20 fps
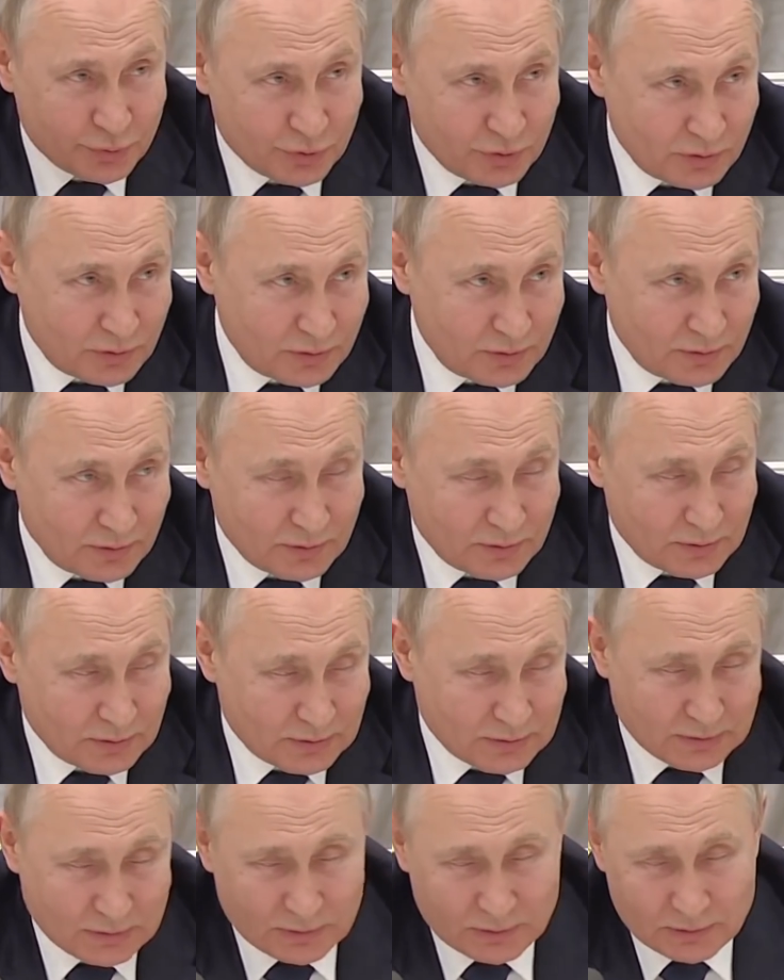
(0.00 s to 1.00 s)
interpreted by
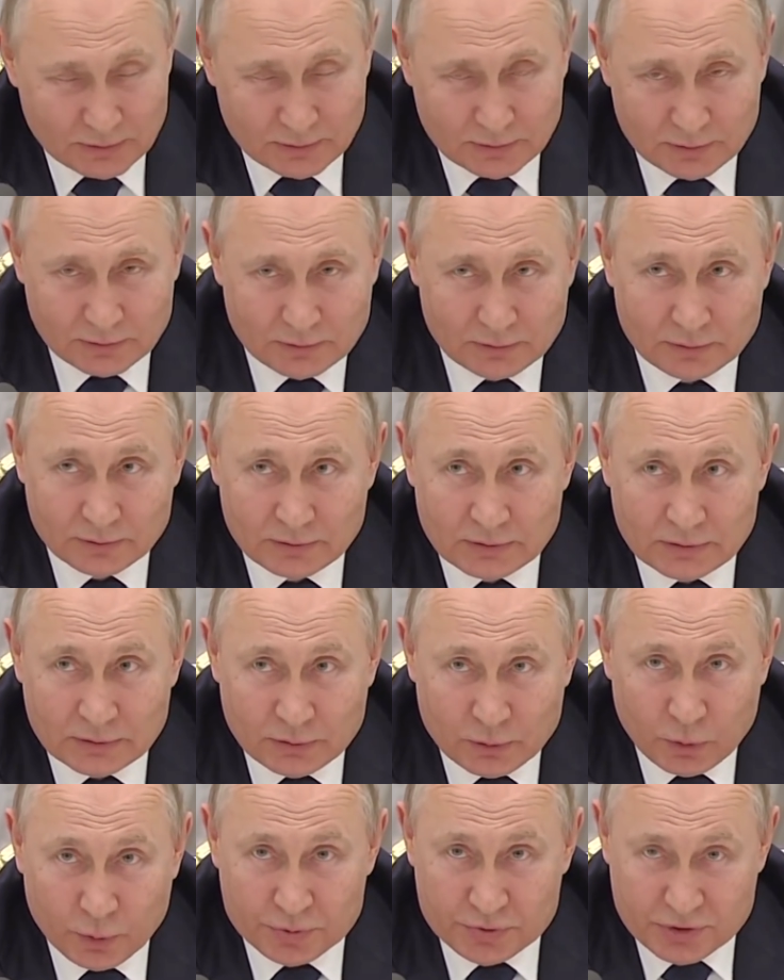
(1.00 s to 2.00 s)
many as a
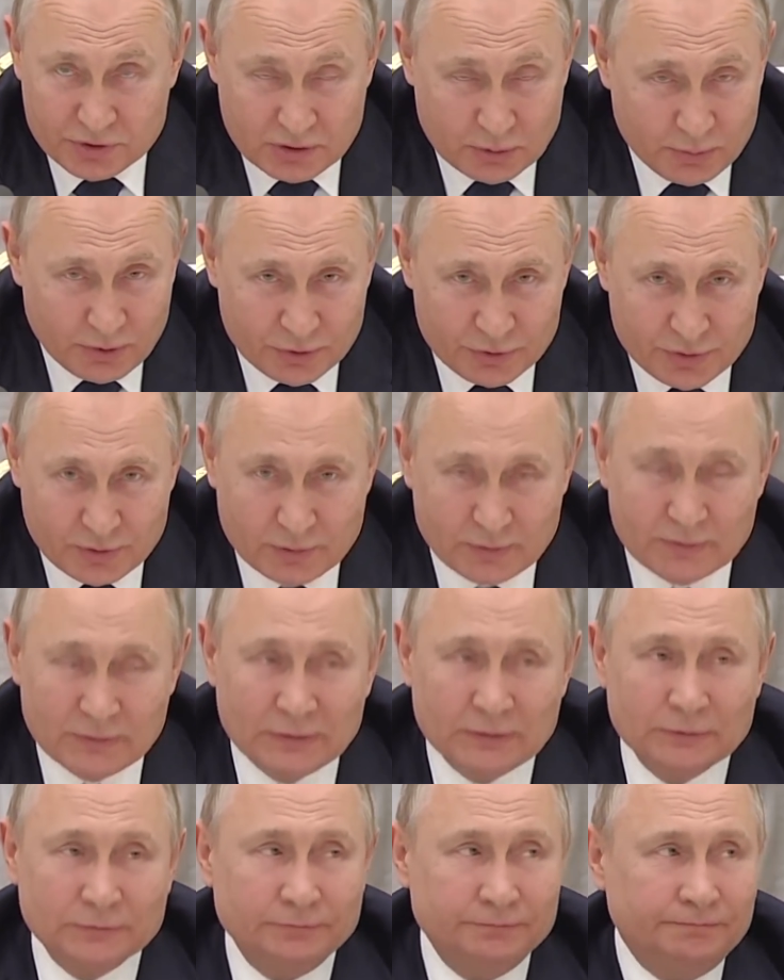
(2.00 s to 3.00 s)
veiled nuclear threat.